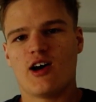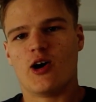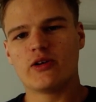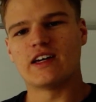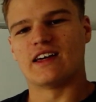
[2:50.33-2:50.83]

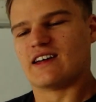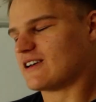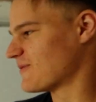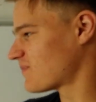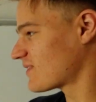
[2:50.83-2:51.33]
Okay,
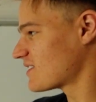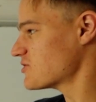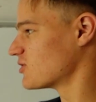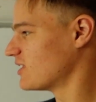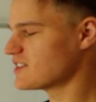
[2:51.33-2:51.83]

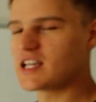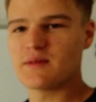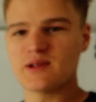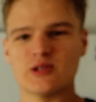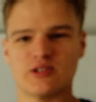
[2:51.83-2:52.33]
so let's have
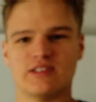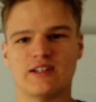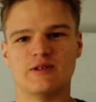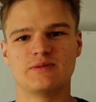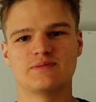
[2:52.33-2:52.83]
a look now.